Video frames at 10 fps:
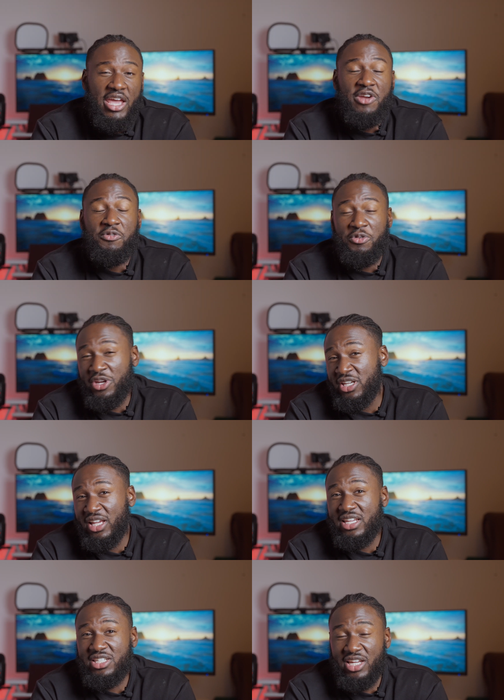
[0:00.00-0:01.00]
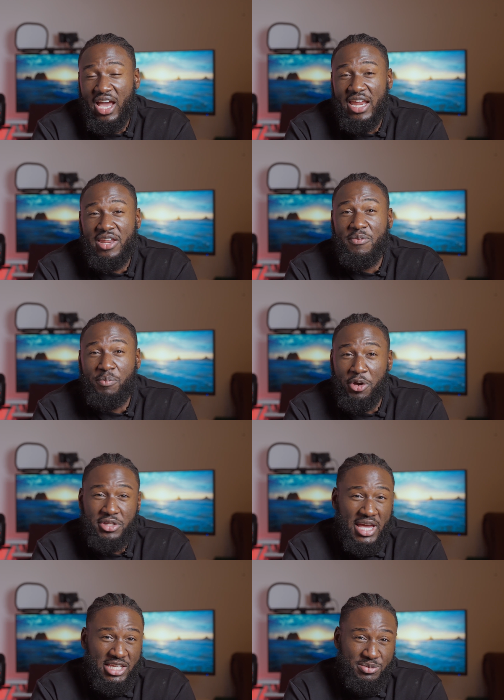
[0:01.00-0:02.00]
It really does shine in
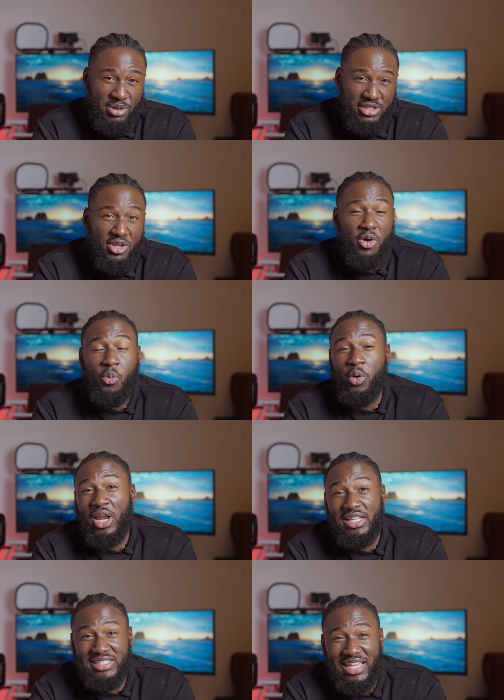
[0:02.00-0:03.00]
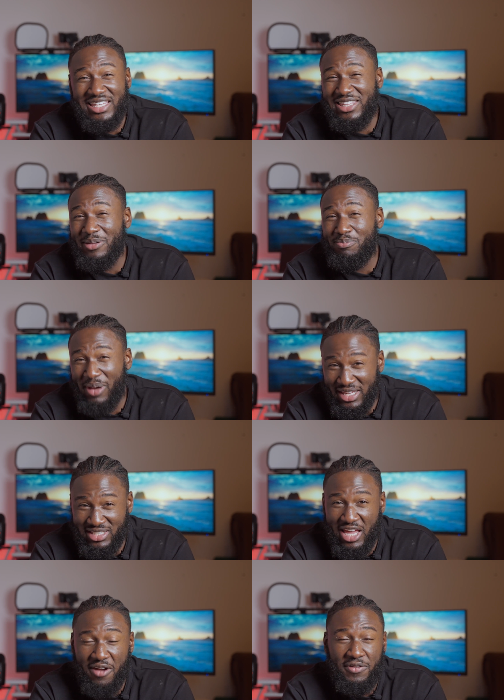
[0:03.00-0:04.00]
both aspects. Will I say it's the
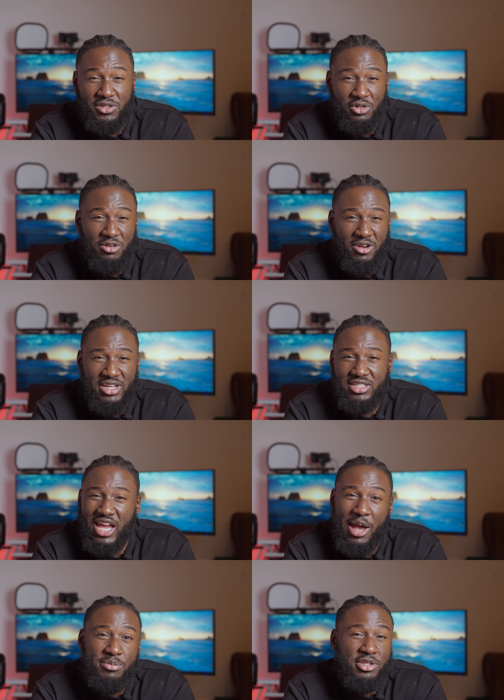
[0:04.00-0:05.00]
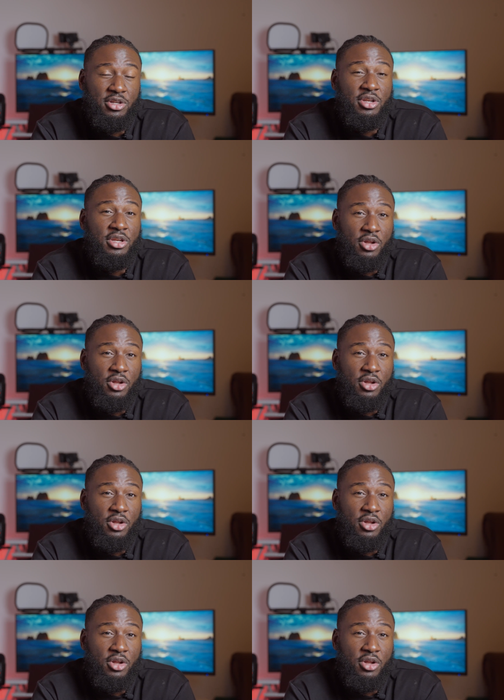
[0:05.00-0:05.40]
best at the Sony range? Absolutely